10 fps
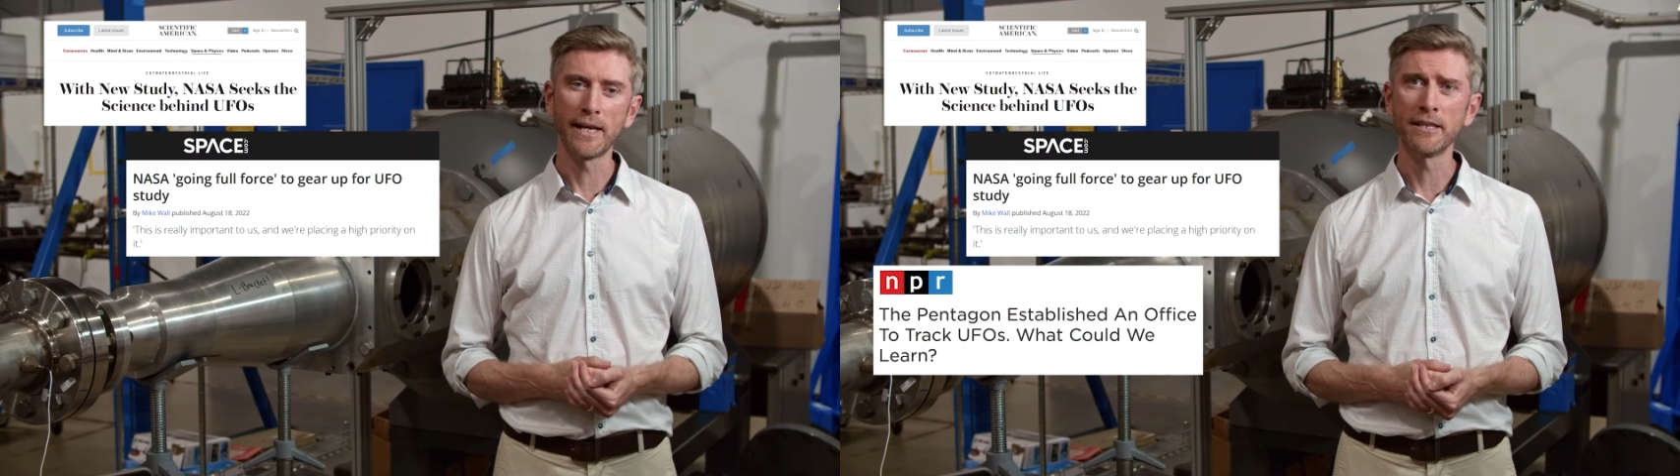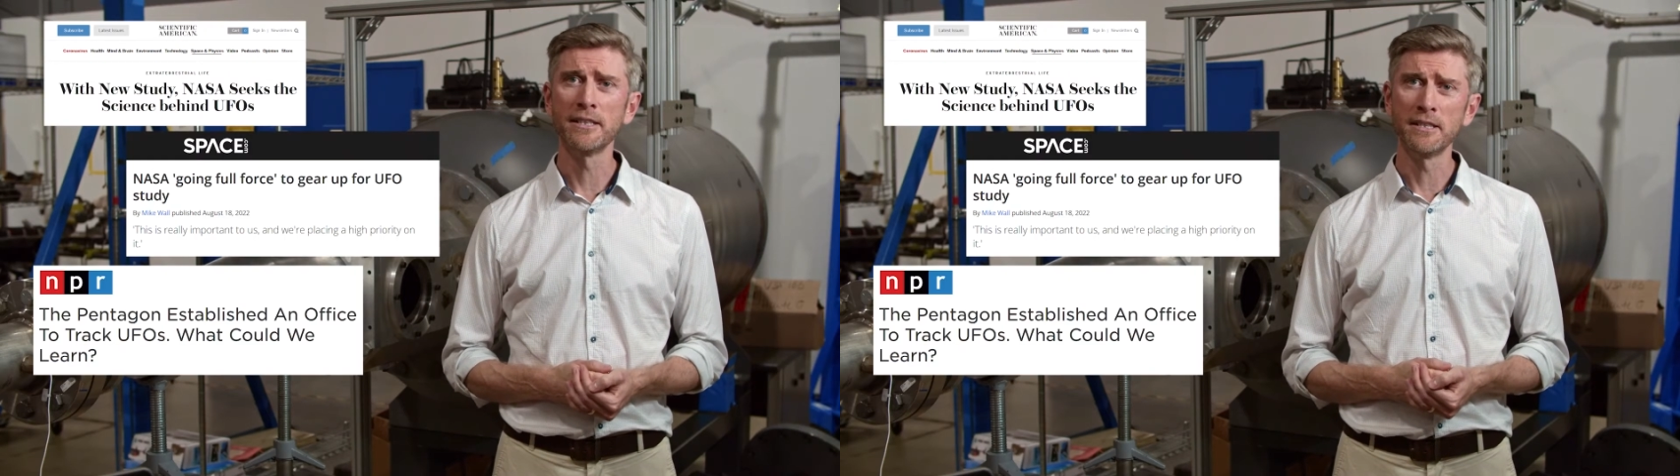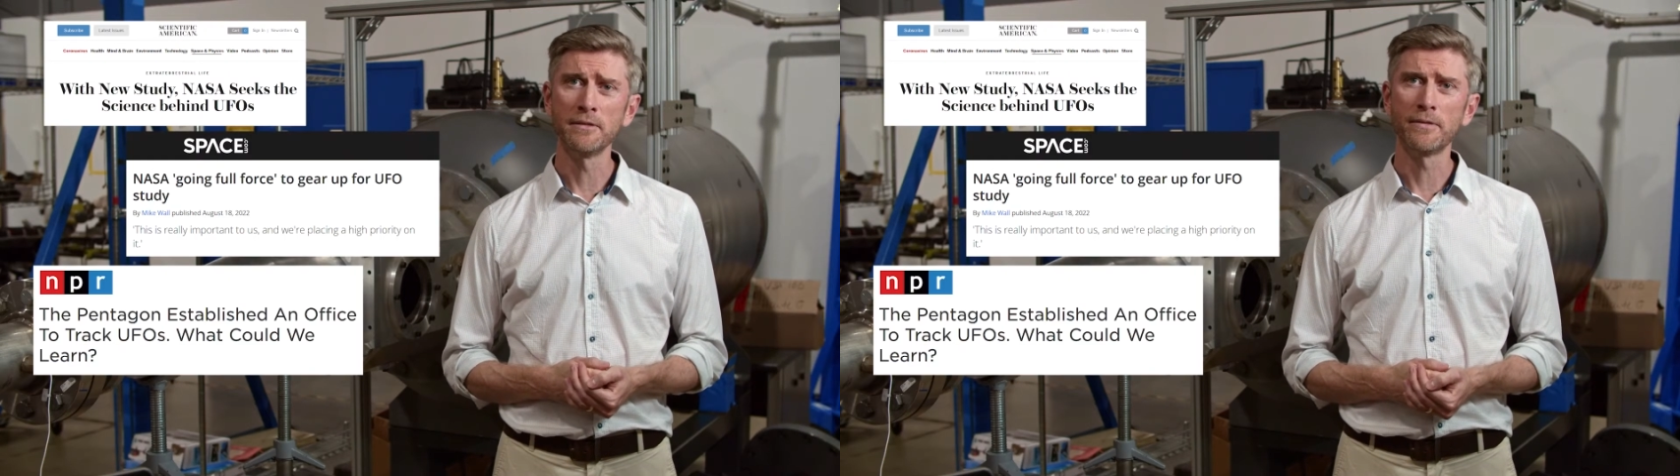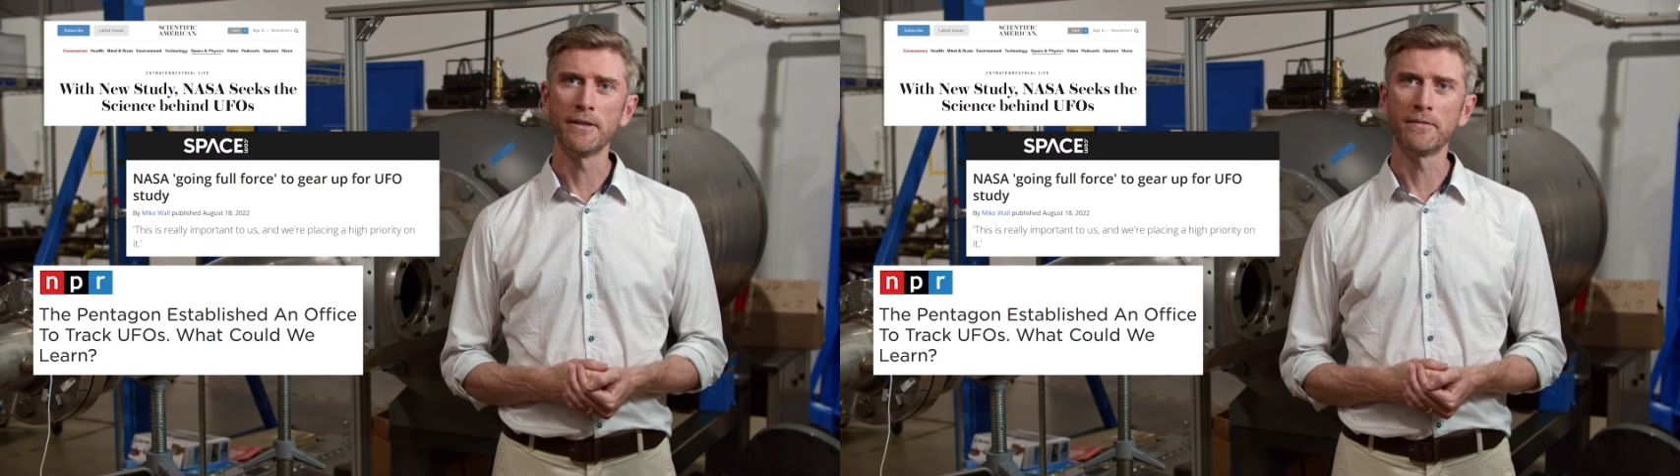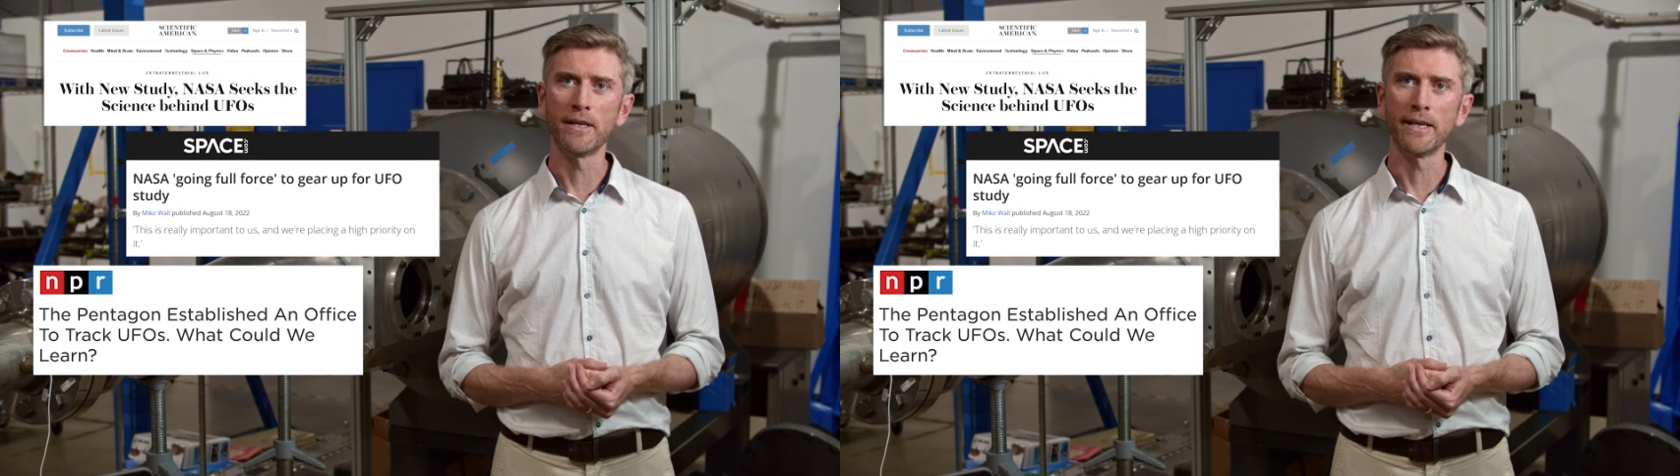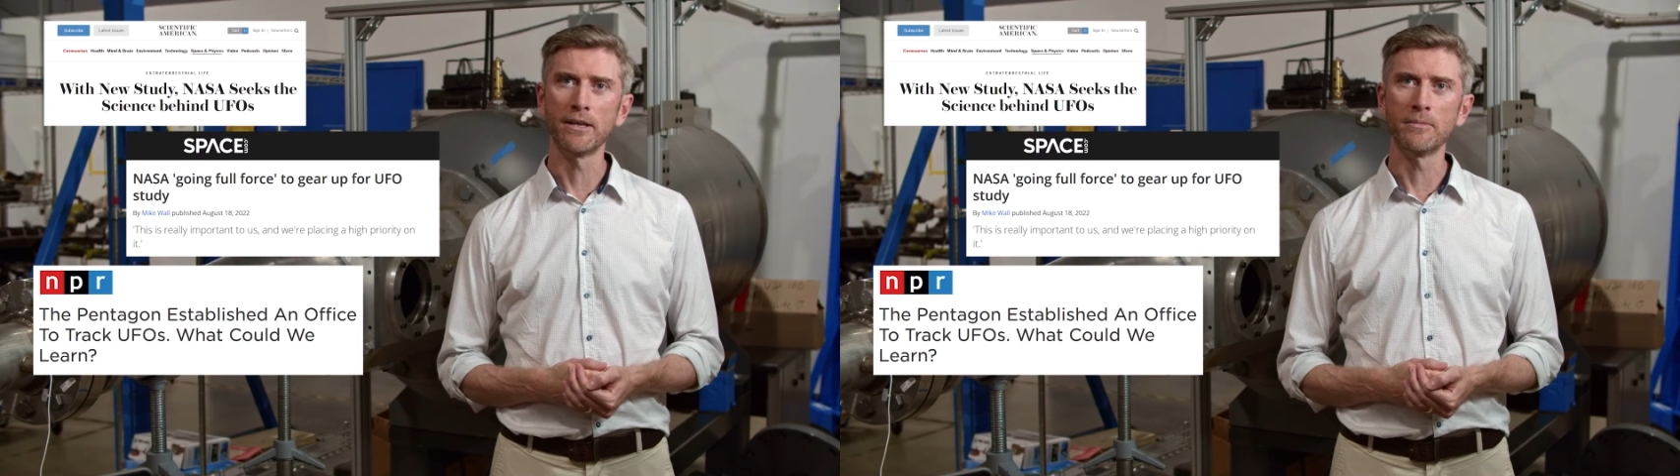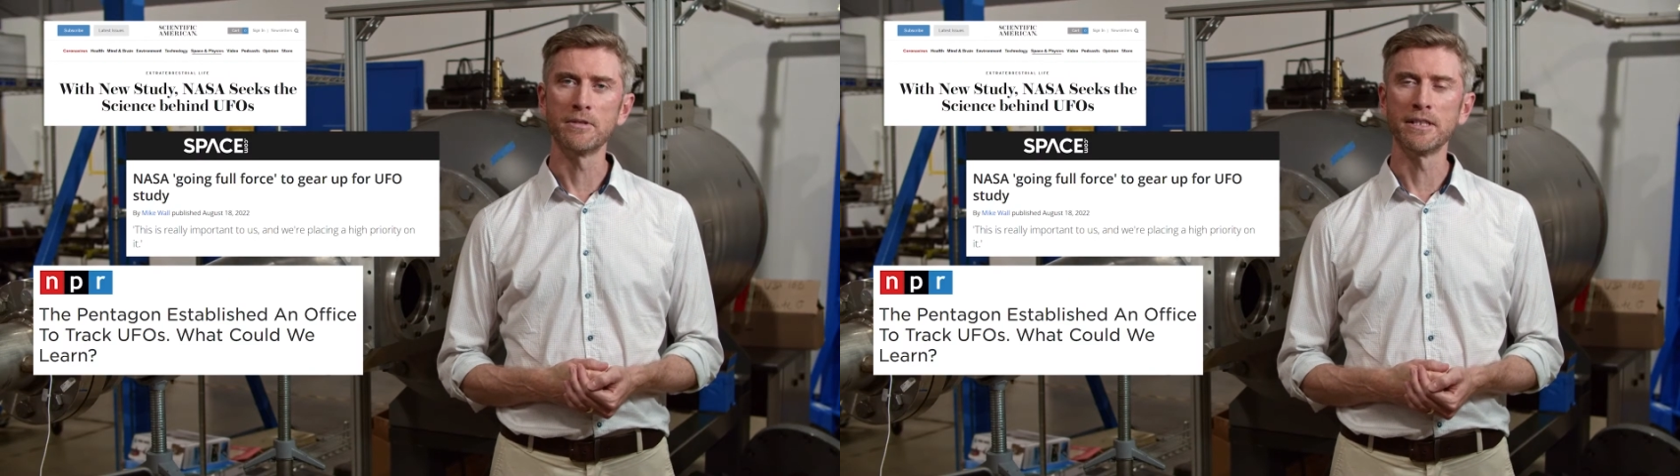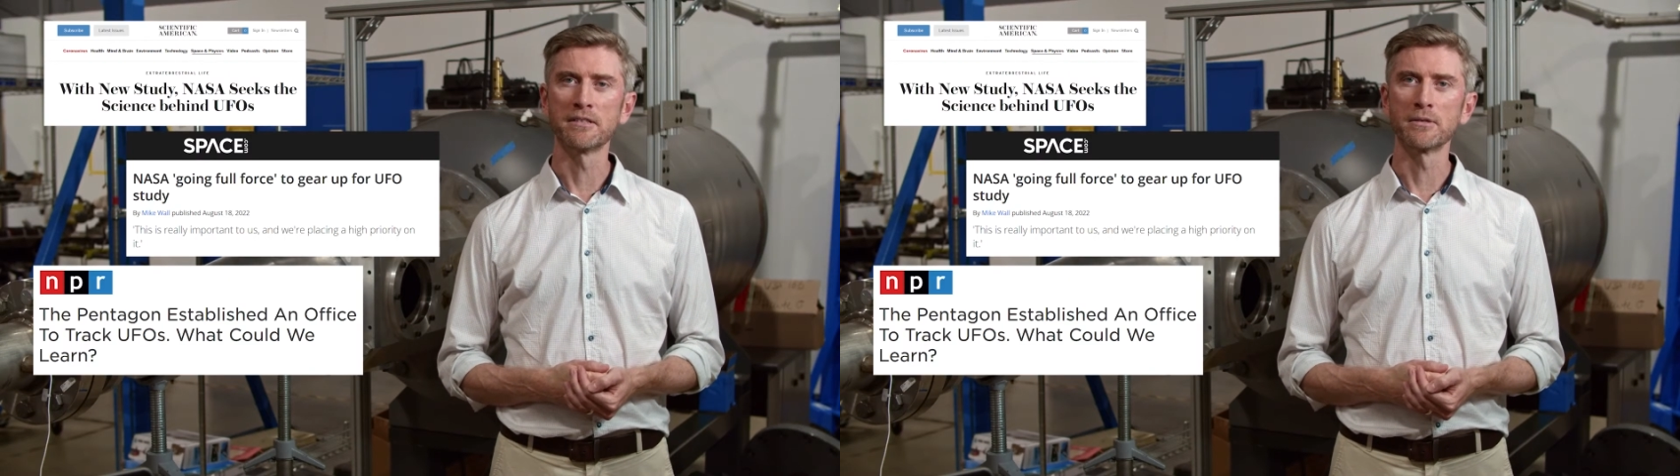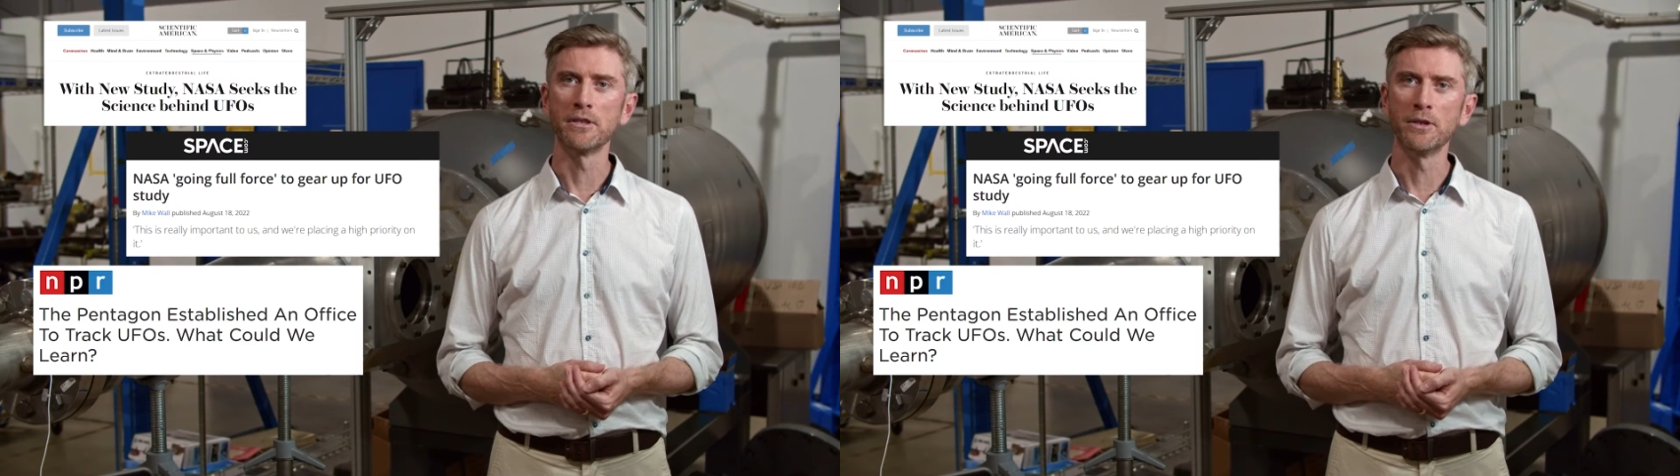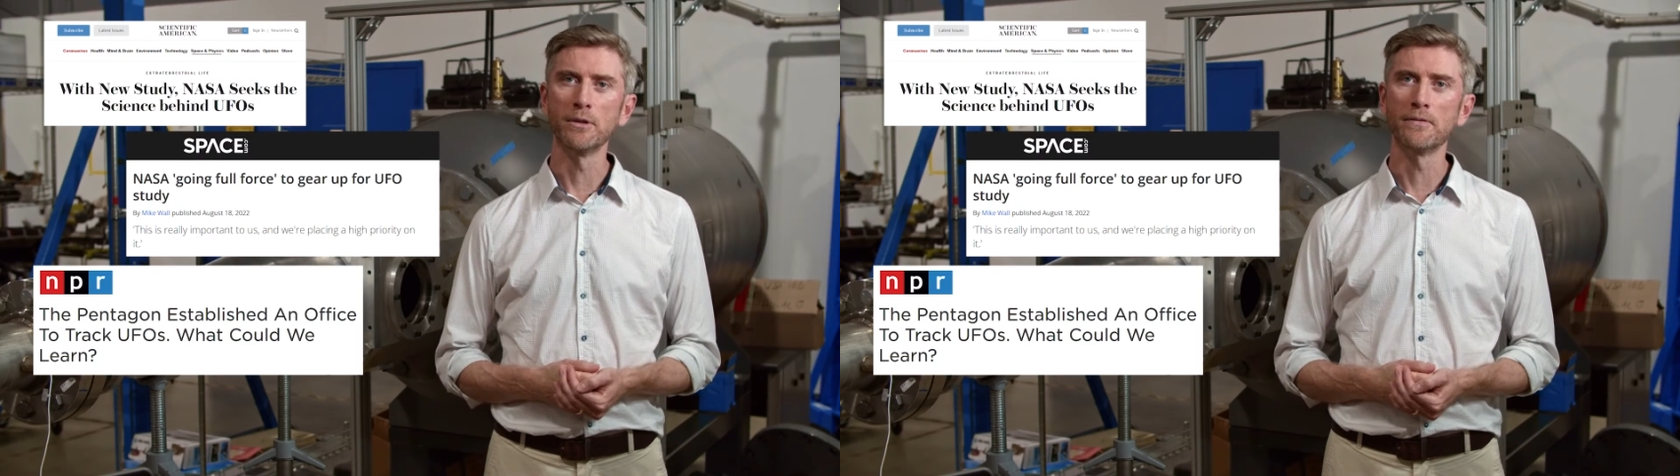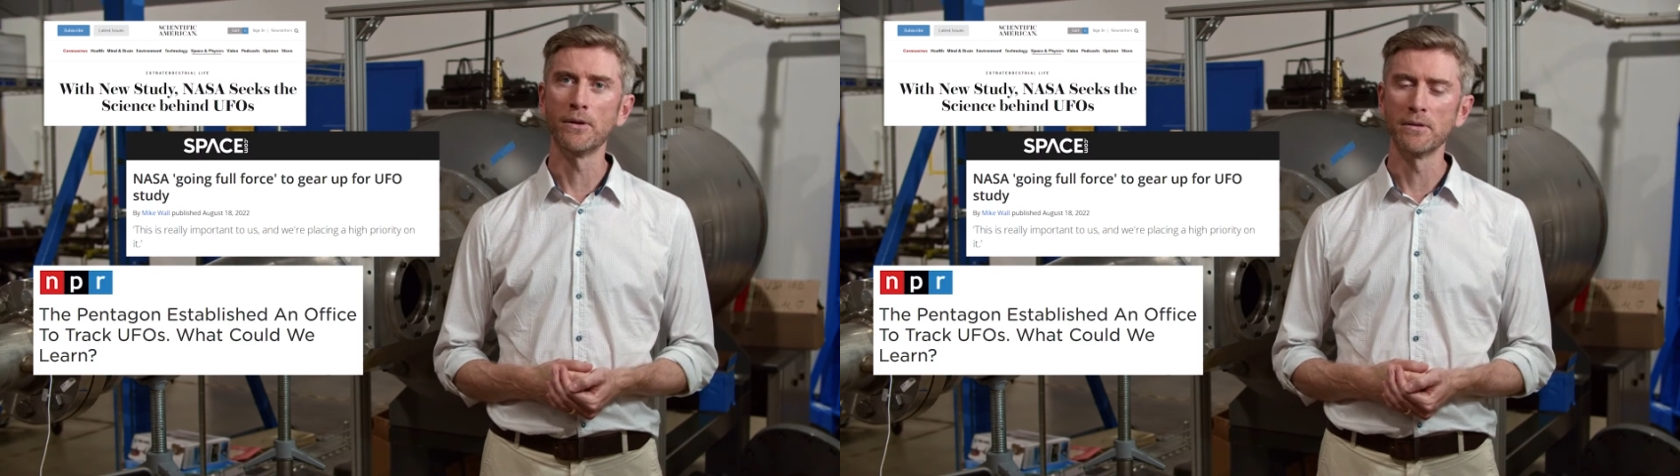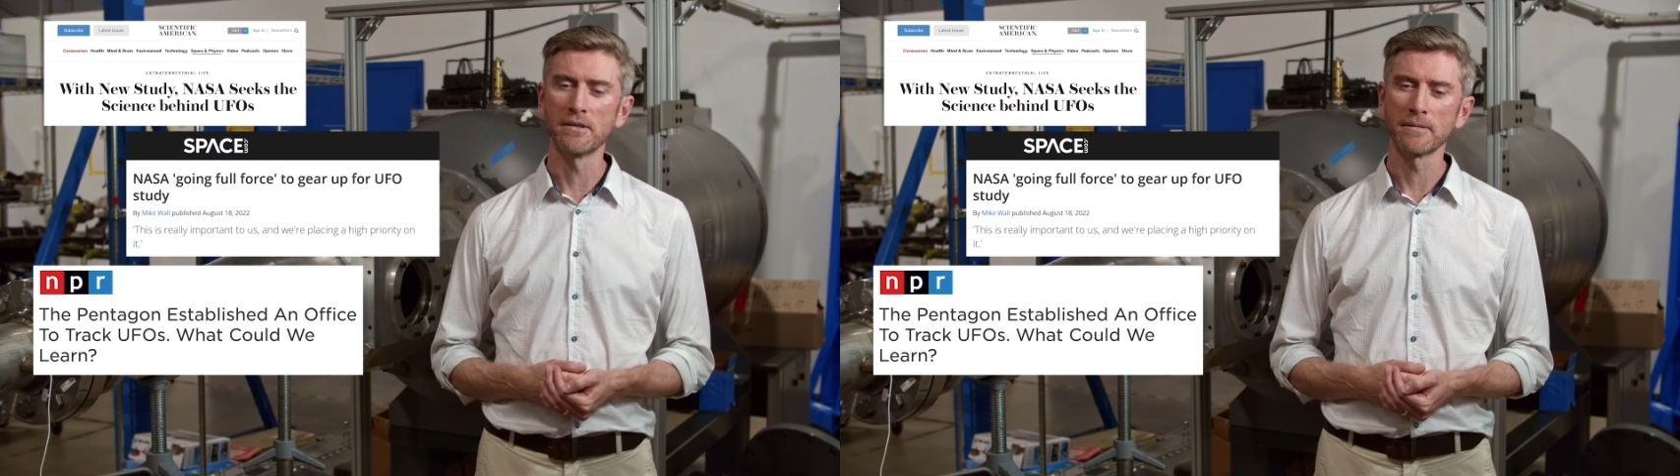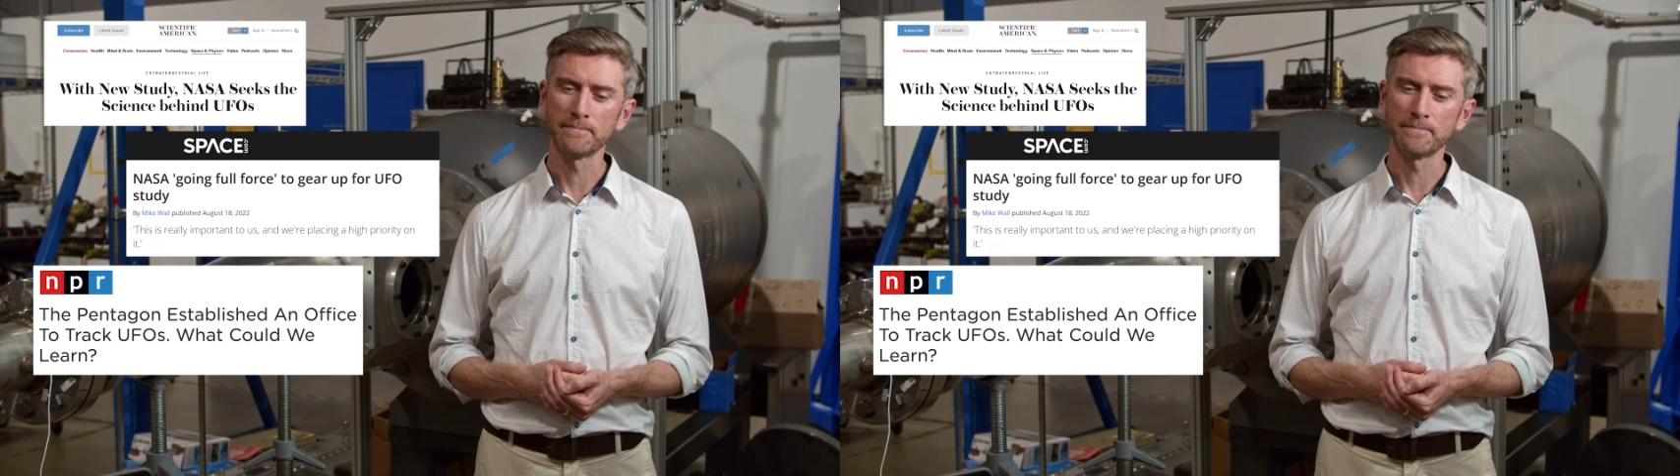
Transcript: unidentified flying objects, or UFOs.